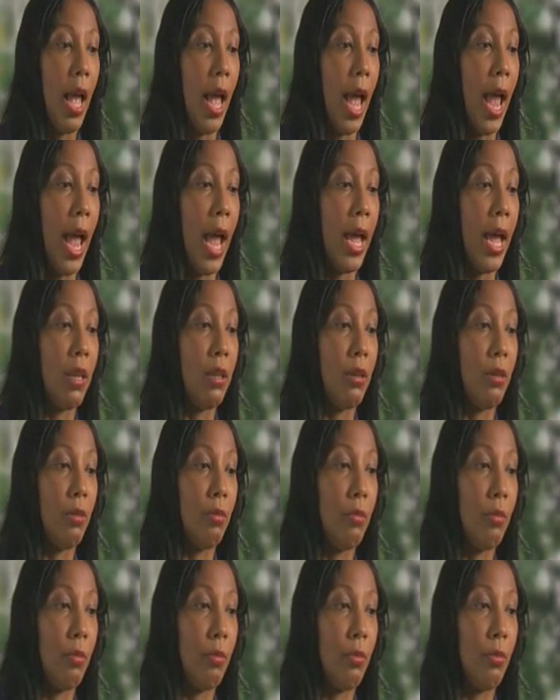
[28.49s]

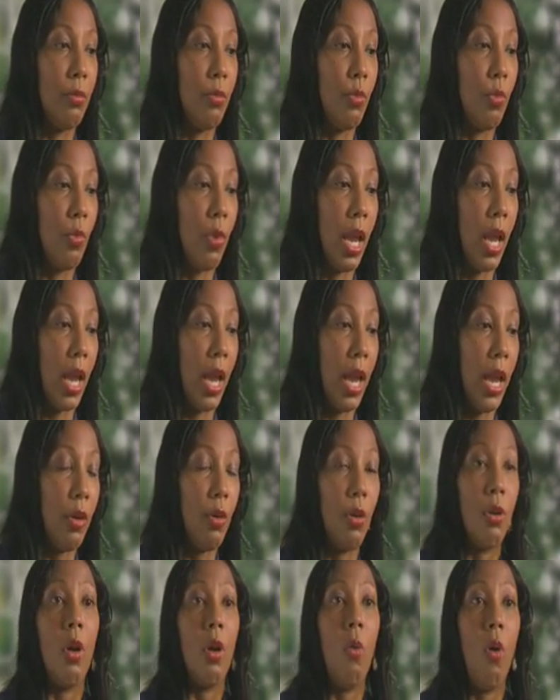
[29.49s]
And in
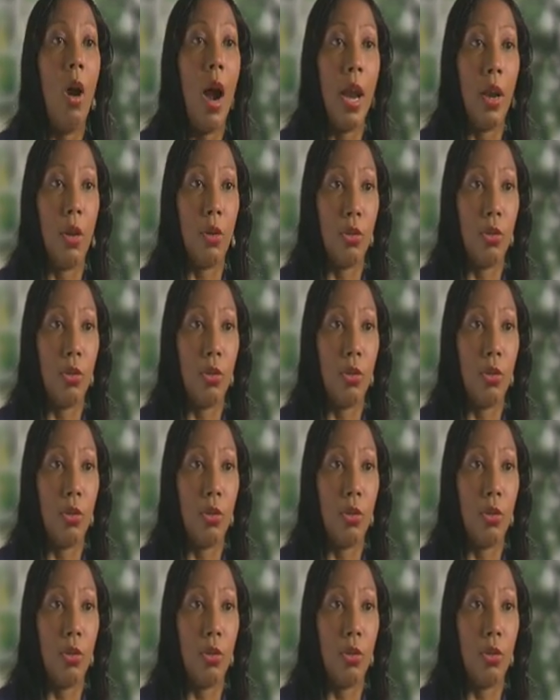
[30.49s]
her choir,